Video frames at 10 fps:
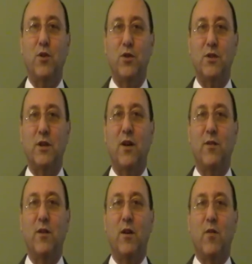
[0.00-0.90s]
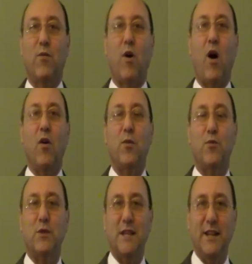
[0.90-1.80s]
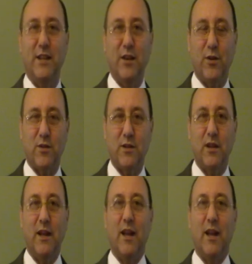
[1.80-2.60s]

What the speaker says: to your son for all the preceding years.